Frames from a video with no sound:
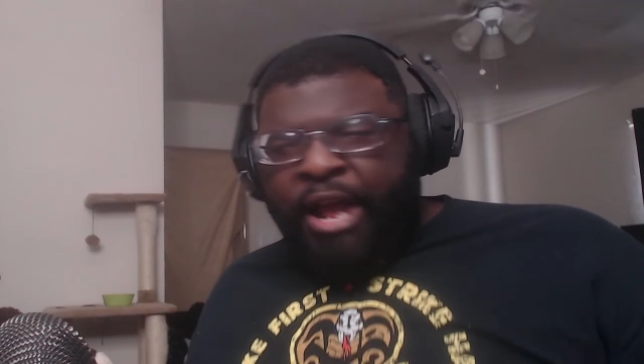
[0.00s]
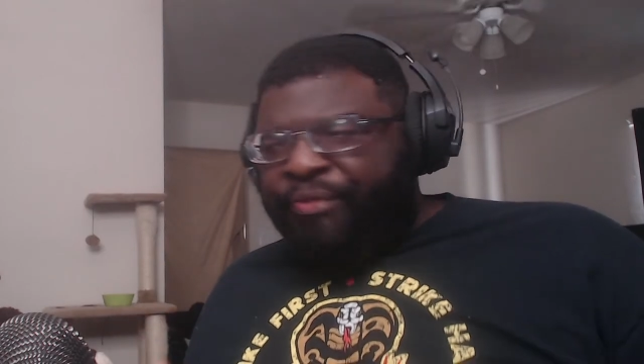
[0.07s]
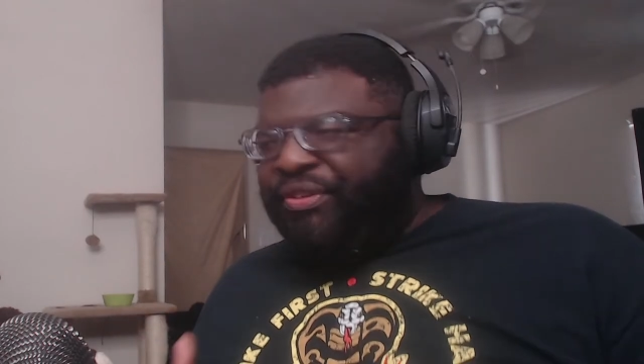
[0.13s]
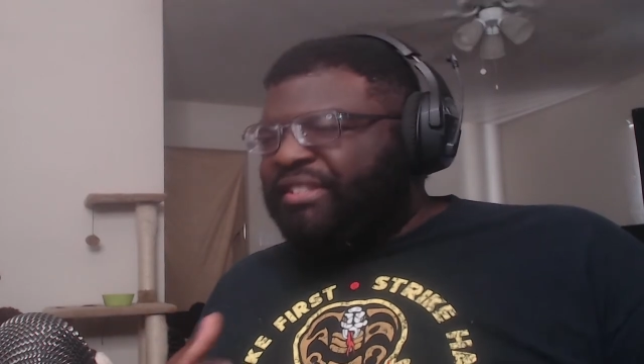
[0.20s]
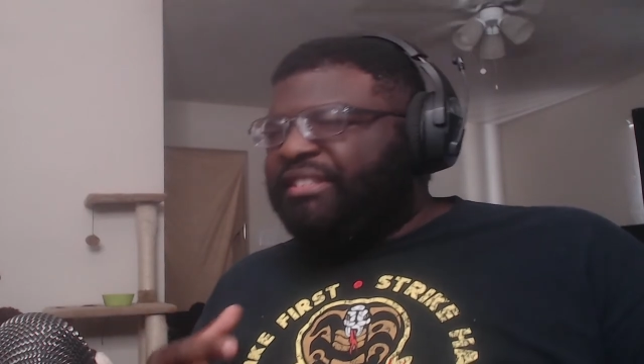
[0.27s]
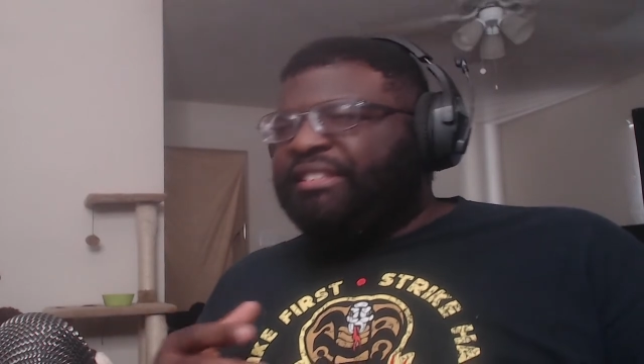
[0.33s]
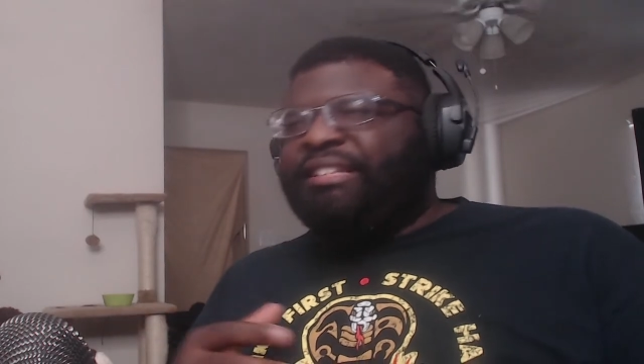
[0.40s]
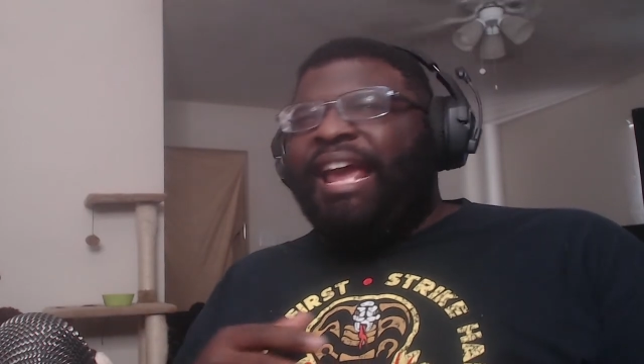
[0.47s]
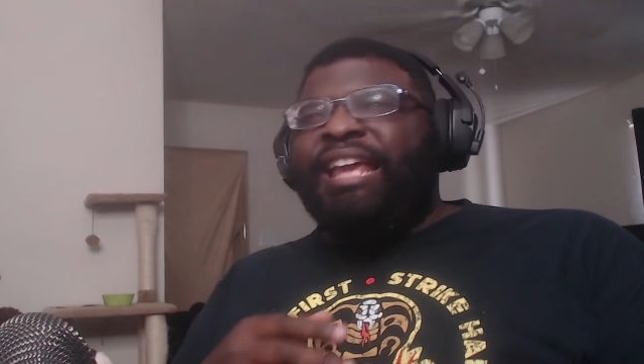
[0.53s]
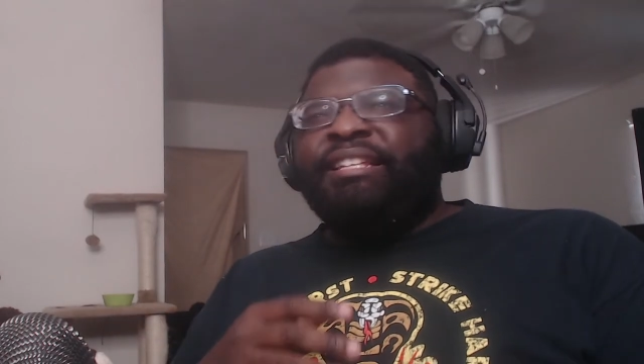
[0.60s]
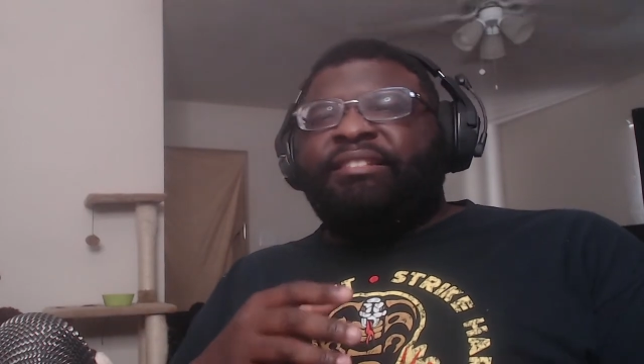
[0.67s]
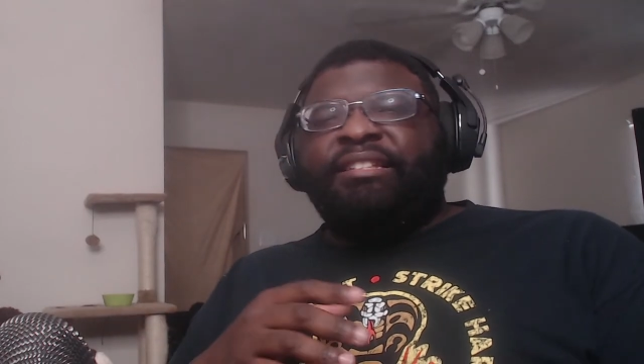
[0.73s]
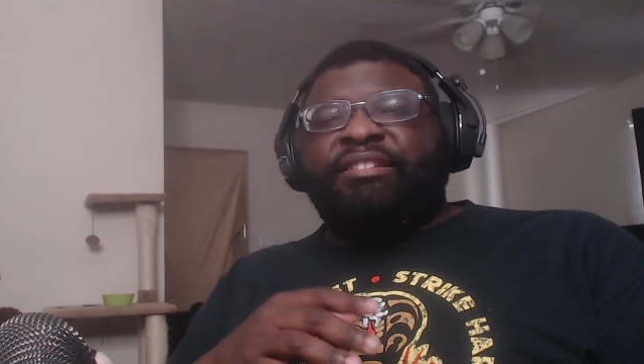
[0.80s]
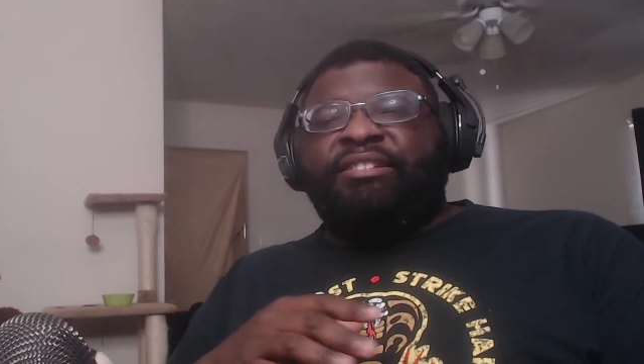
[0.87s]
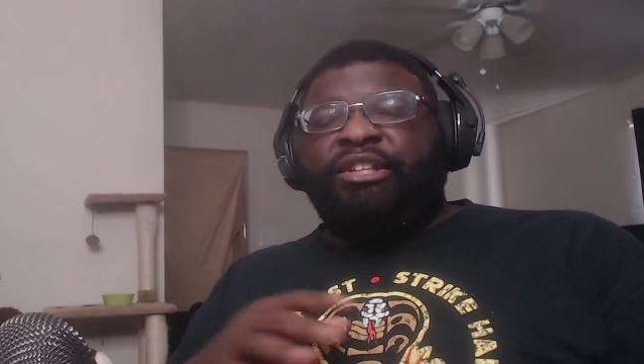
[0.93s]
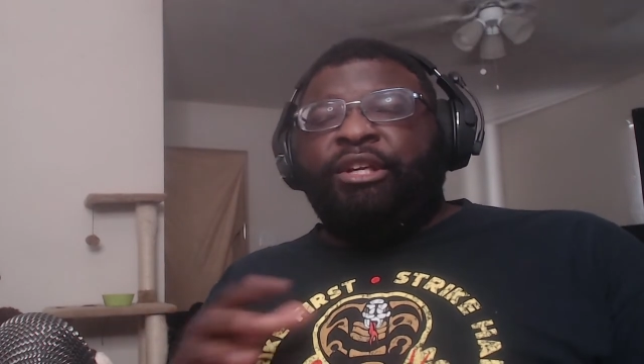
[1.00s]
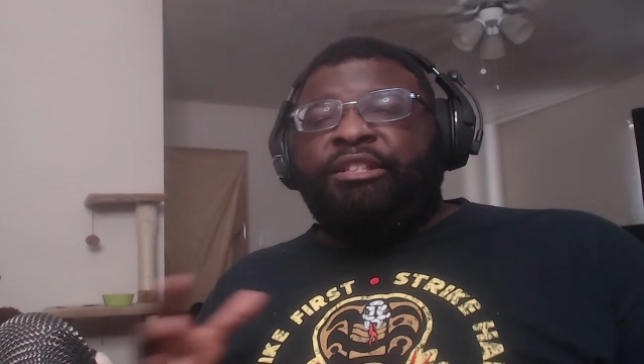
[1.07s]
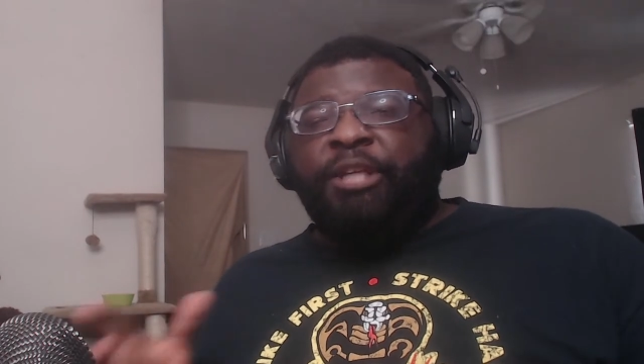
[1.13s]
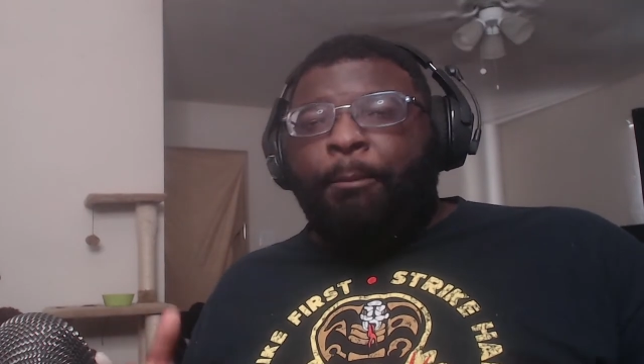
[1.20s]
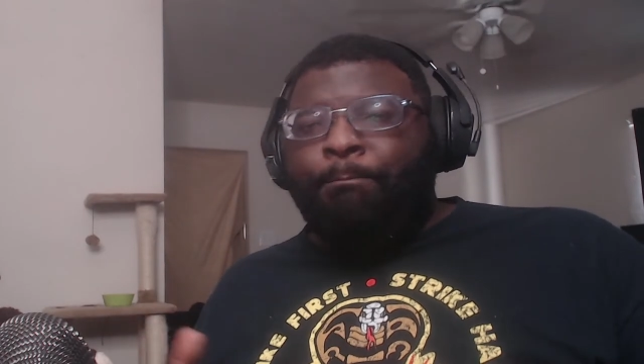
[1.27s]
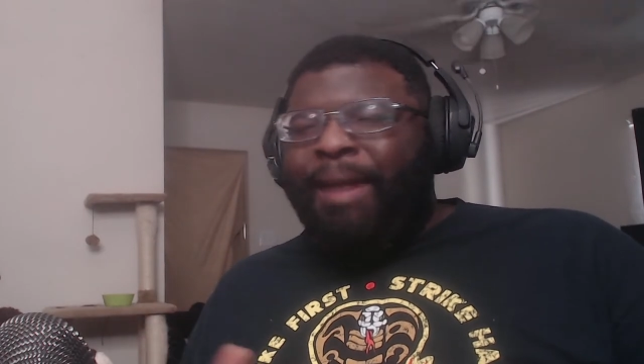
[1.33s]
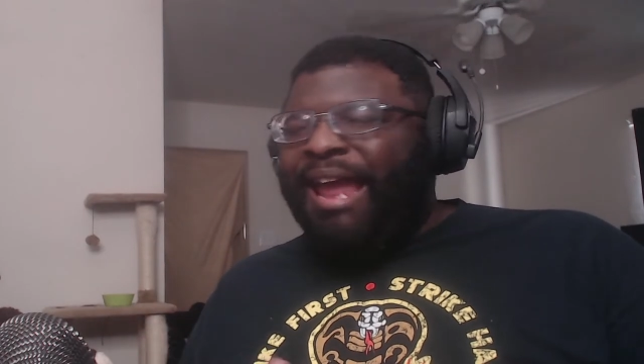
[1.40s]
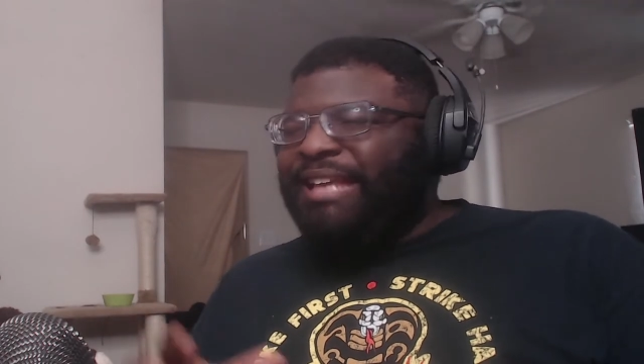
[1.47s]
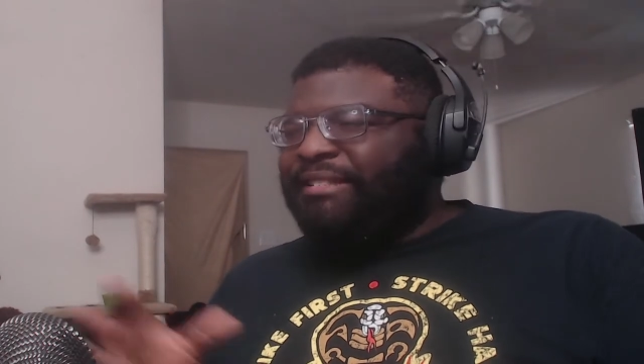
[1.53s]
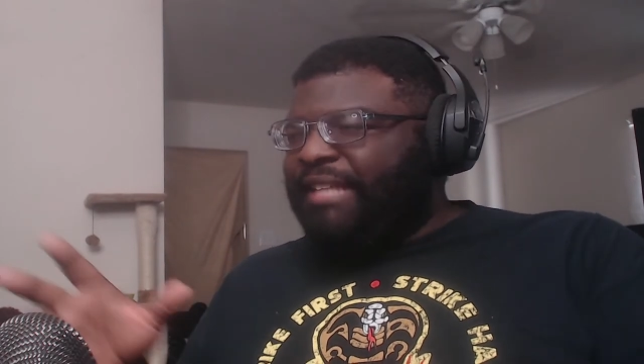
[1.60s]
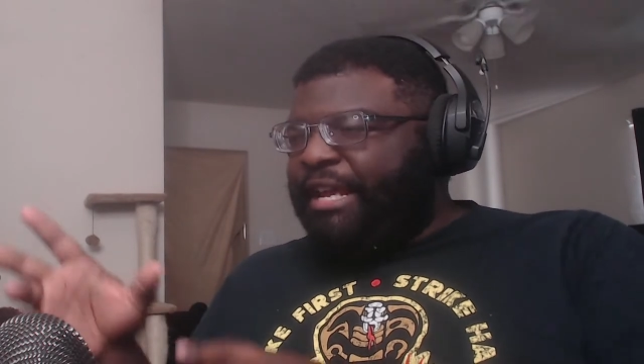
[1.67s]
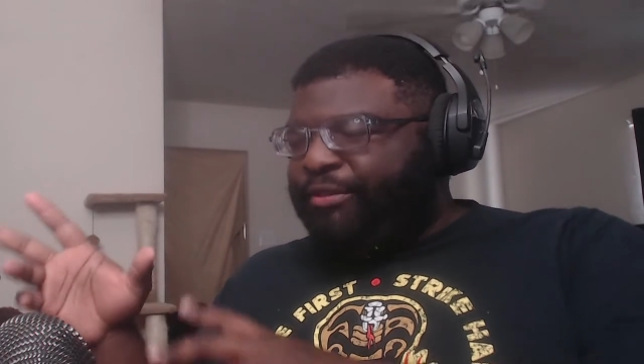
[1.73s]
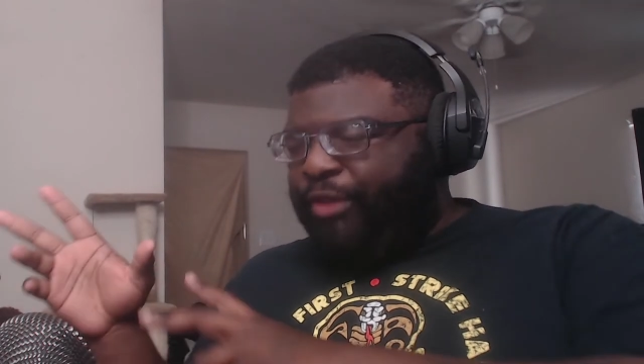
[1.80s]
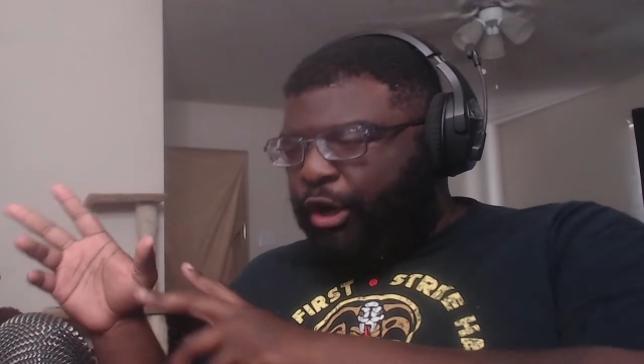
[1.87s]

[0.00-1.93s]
The stasis looked amazing.